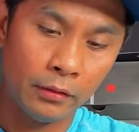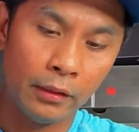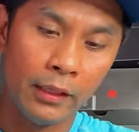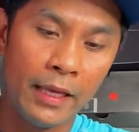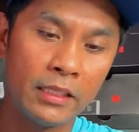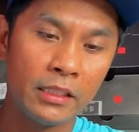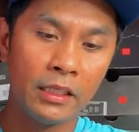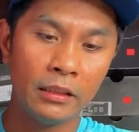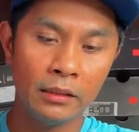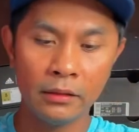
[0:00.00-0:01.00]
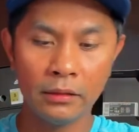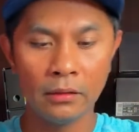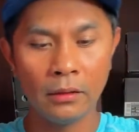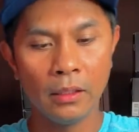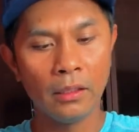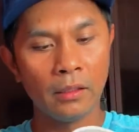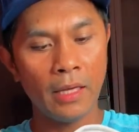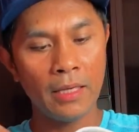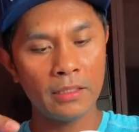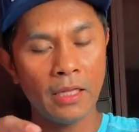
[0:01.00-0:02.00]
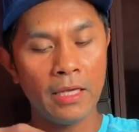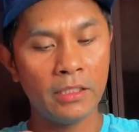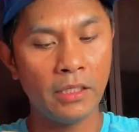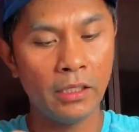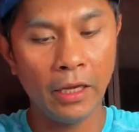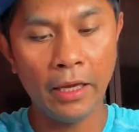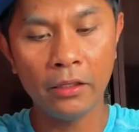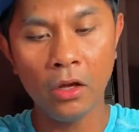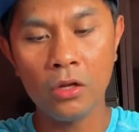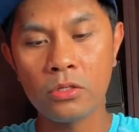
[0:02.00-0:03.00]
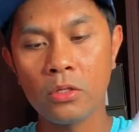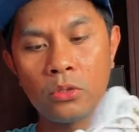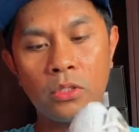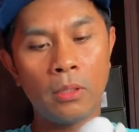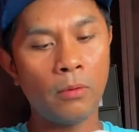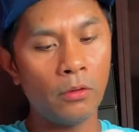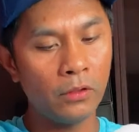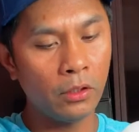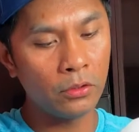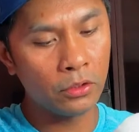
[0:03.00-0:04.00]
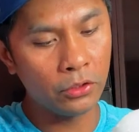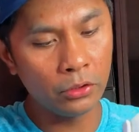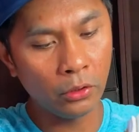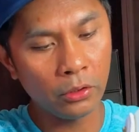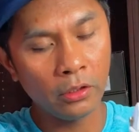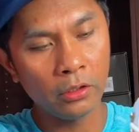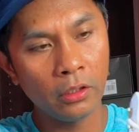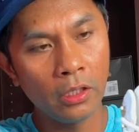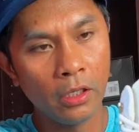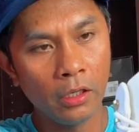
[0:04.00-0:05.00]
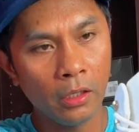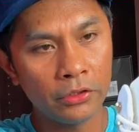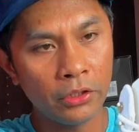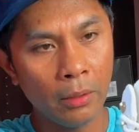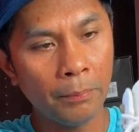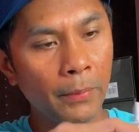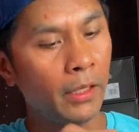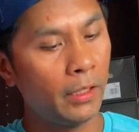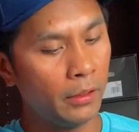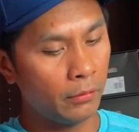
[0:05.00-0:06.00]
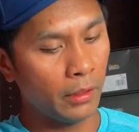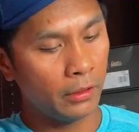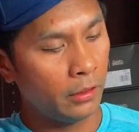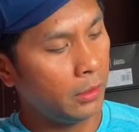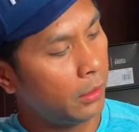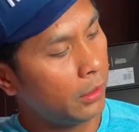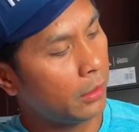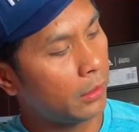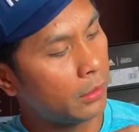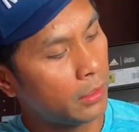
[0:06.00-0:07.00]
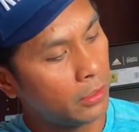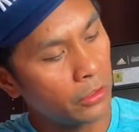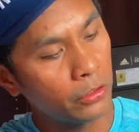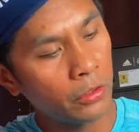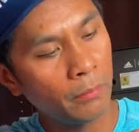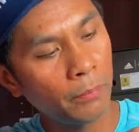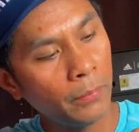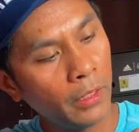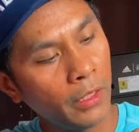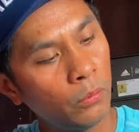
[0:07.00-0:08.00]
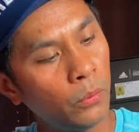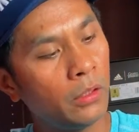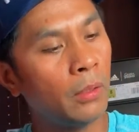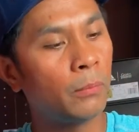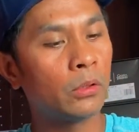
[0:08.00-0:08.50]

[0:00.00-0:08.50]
lacing, nice lacing, and also some of those Jordan Jumpman right here. Another Jumpman with number